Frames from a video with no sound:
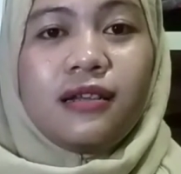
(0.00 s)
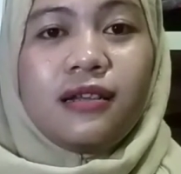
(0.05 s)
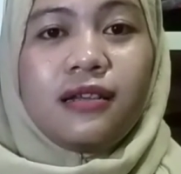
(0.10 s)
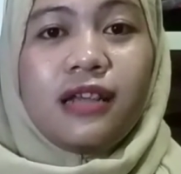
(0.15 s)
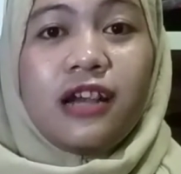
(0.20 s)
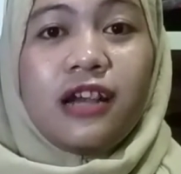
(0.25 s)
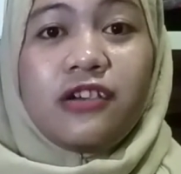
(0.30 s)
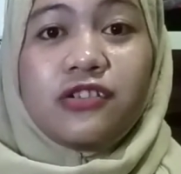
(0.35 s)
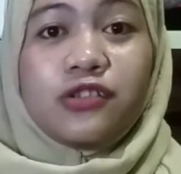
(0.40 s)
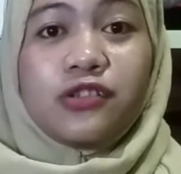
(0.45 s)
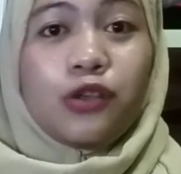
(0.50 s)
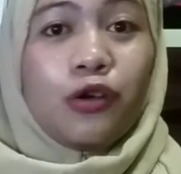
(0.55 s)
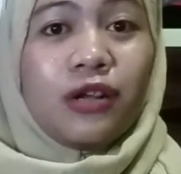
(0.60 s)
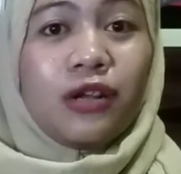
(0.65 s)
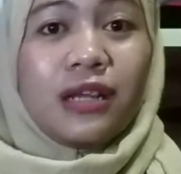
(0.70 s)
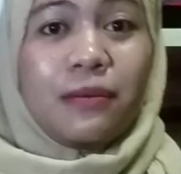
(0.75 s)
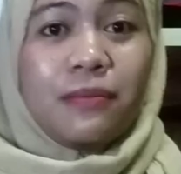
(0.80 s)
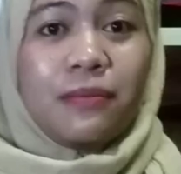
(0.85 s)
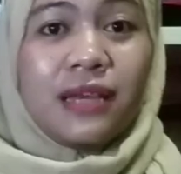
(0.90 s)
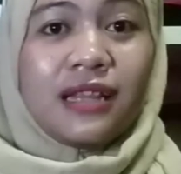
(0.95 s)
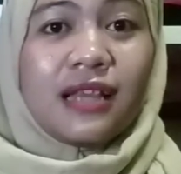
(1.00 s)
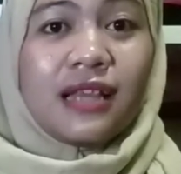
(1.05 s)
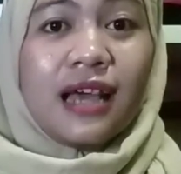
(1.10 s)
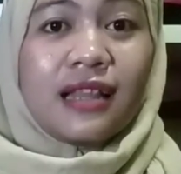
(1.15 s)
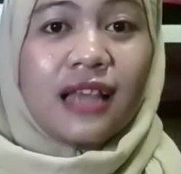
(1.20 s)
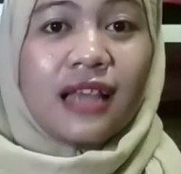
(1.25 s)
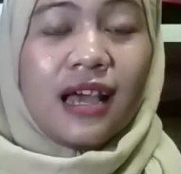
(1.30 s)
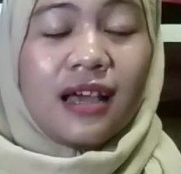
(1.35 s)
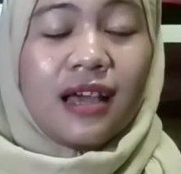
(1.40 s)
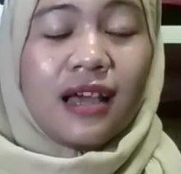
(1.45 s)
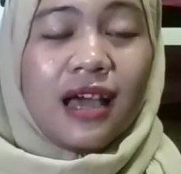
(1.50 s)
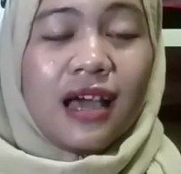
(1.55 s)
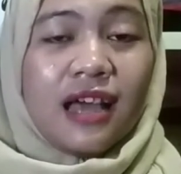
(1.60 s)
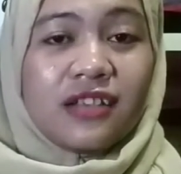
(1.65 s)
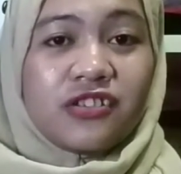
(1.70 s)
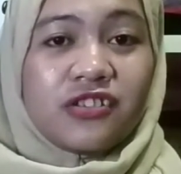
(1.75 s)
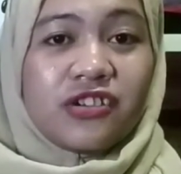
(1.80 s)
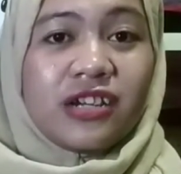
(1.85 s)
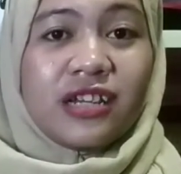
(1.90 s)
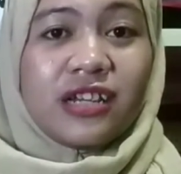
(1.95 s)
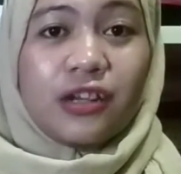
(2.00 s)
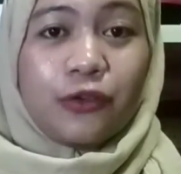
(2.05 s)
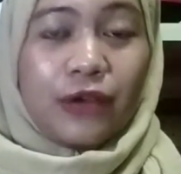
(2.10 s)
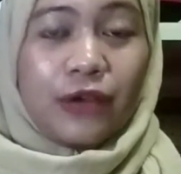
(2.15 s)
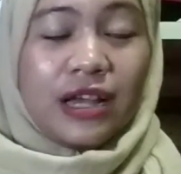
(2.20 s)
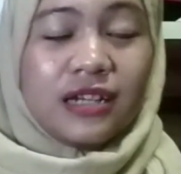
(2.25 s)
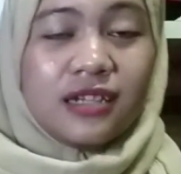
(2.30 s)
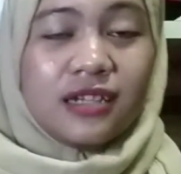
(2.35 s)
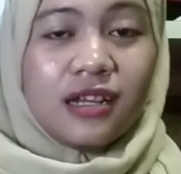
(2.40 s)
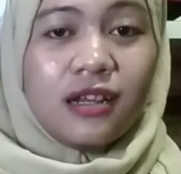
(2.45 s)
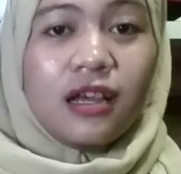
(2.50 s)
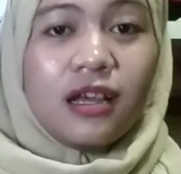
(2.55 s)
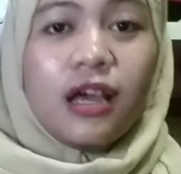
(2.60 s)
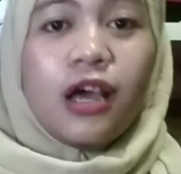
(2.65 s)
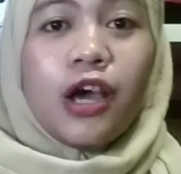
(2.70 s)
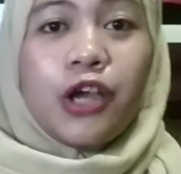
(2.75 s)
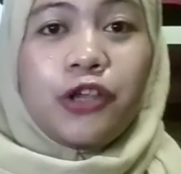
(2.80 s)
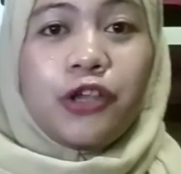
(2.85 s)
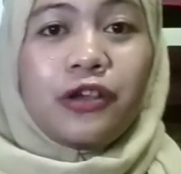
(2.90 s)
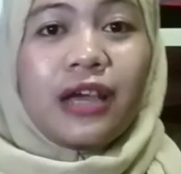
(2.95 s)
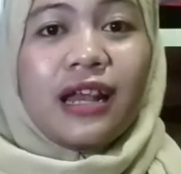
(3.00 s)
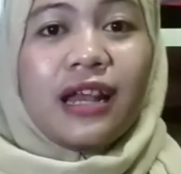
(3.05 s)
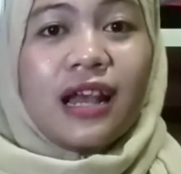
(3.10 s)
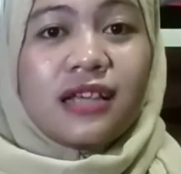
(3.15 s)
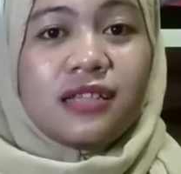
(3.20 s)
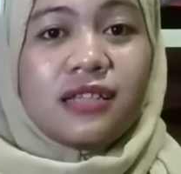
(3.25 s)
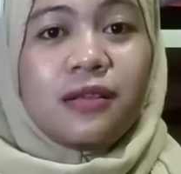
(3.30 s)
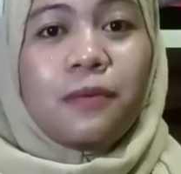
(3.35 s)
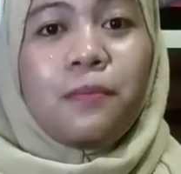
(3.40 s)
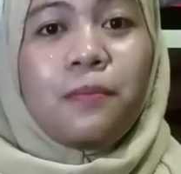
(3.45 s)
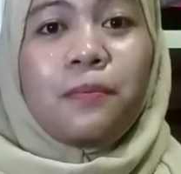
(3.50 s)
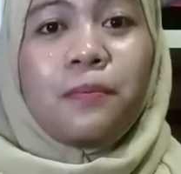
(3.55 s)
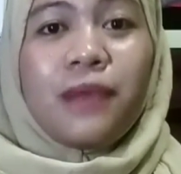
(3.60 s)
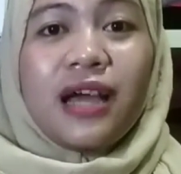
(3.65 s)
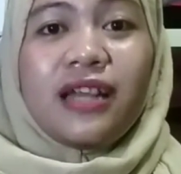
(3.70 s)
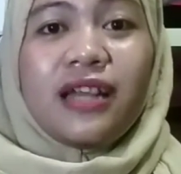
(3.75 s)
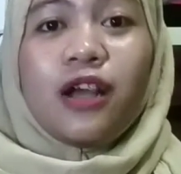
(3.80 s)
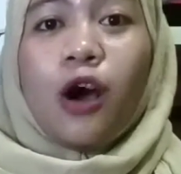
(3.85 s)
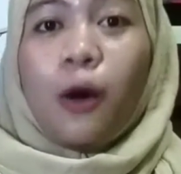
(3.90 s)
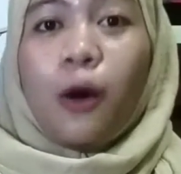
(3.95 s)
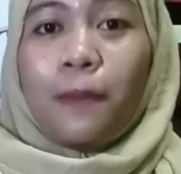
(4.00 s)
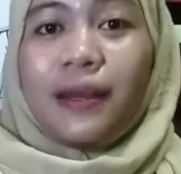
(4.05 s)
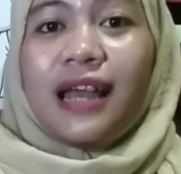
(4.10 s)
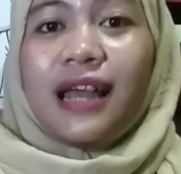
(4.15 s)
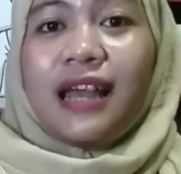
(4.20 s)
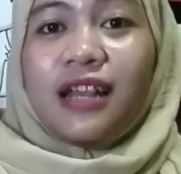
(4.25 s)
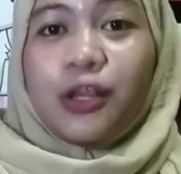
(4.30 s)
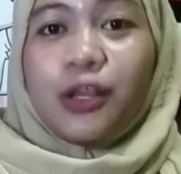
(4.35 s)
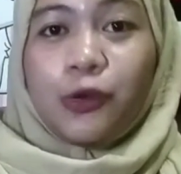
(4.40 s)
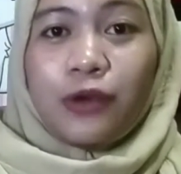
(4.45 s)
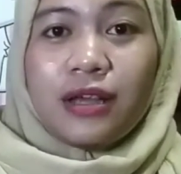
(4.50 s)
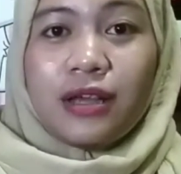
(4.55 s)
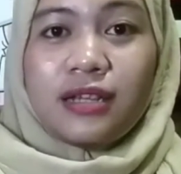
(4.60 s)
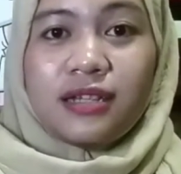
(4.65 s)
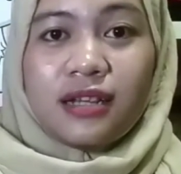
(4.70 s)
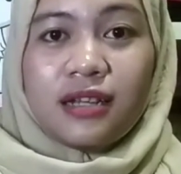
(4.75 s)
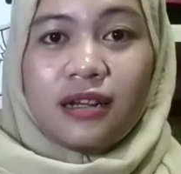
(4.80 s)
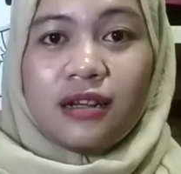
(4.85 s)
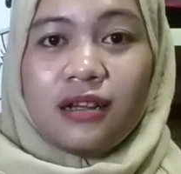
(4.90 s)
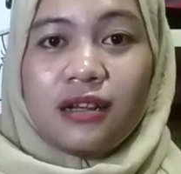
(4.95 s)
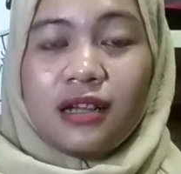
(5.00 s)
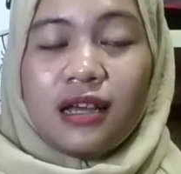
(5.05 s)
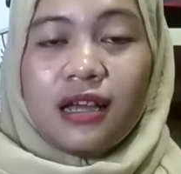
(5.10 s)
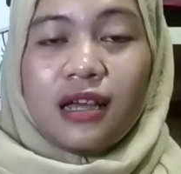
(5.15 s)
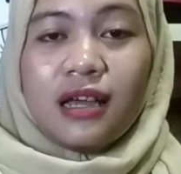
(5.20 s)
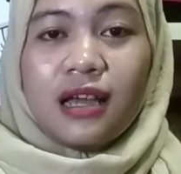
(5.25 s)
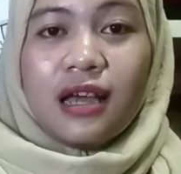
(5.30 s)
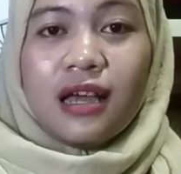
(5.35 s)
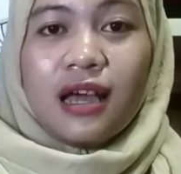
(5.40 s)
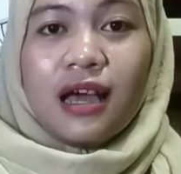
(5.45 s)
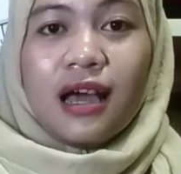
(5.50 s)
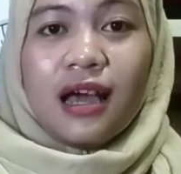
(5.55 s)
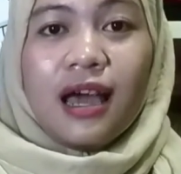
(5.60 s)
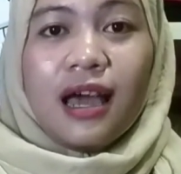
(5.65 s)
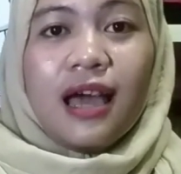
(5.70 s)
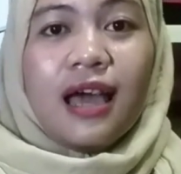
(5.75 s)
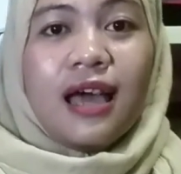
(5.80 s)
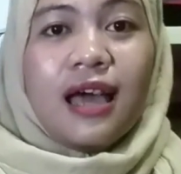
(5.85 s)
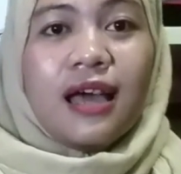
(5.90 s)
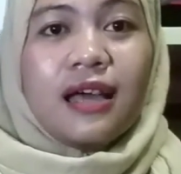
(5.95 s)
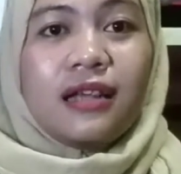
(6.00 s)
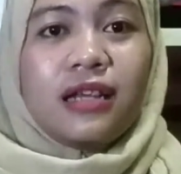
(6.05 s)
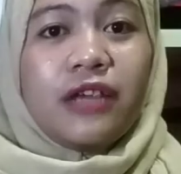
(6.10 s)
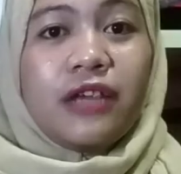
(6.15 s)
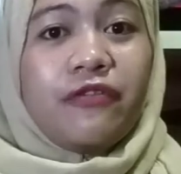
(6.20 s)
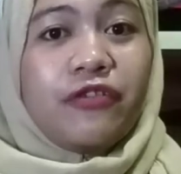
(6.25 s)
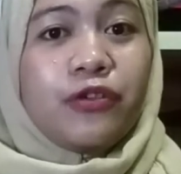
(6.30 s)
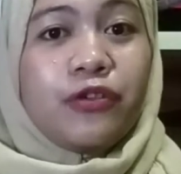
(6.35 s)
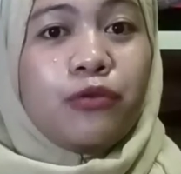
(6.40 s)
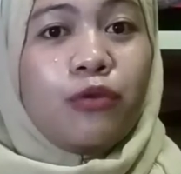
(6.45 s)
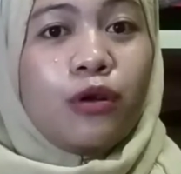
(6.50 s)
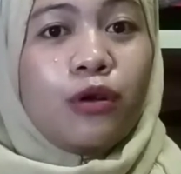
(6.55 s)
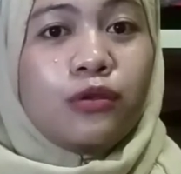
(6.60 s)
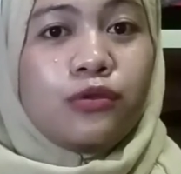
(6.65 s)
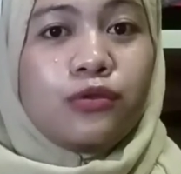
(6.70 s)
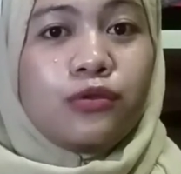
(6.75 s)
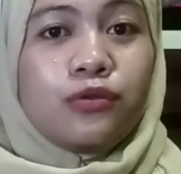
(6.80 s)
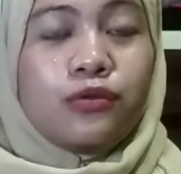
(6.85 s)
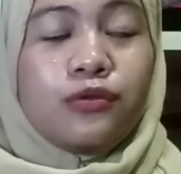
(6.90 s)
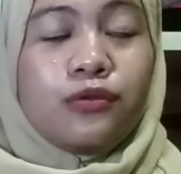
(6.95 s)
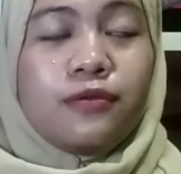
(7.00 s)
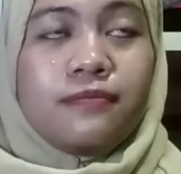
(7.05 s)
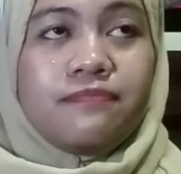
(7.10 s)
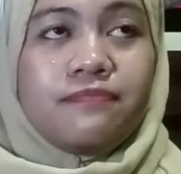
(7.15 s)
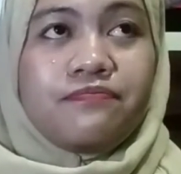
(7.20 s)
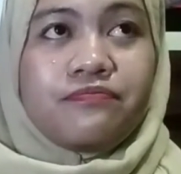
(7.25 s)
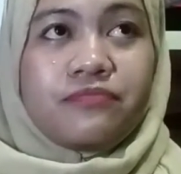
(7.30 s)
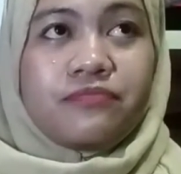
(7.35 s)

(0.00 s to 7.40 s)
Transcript: there is no limit at answering the question, you can ask them by the open-ended question. And if you want to,